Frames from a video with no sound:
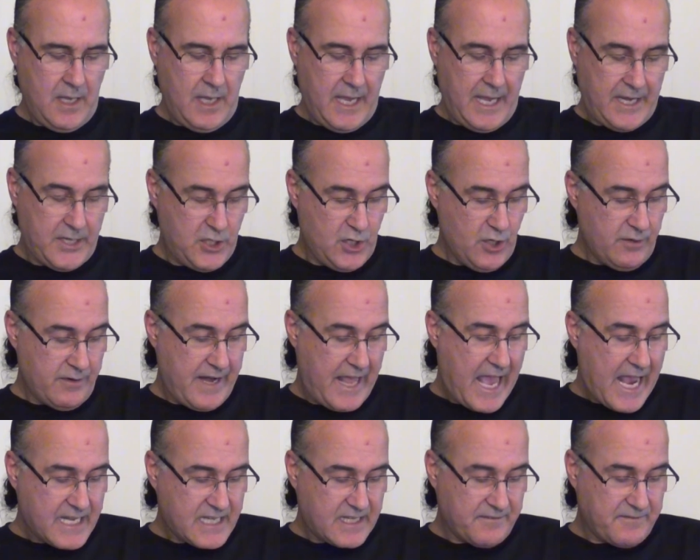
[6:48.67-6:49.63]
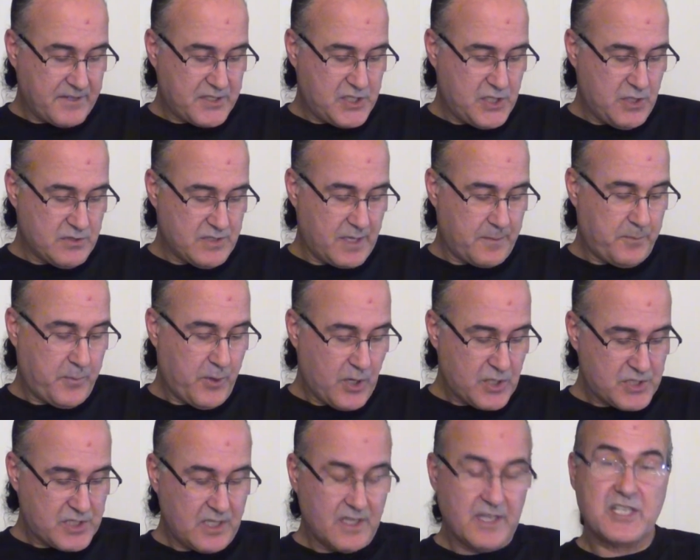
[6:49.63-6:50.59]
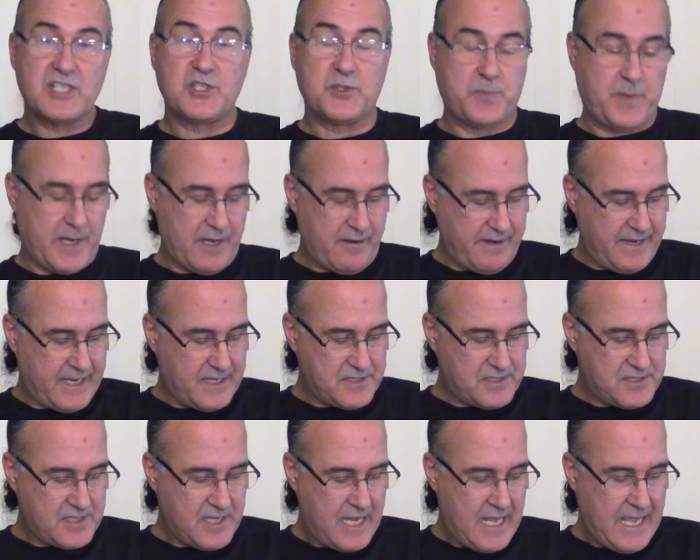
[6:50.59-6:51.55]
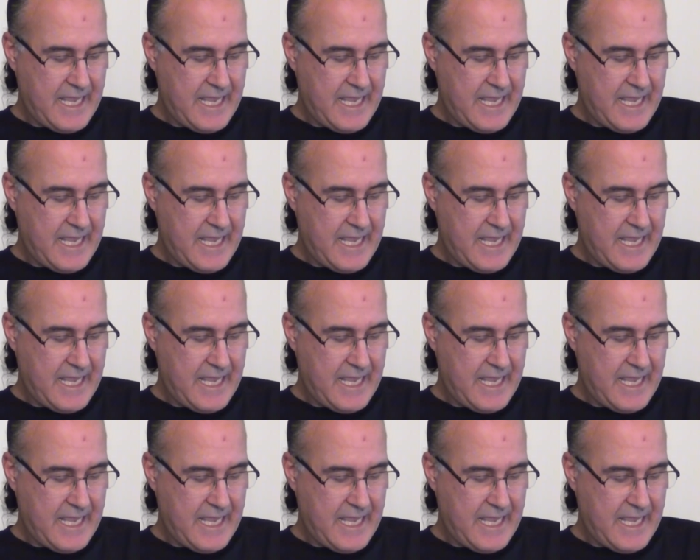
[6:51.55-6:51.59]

and you're an activist using personal experience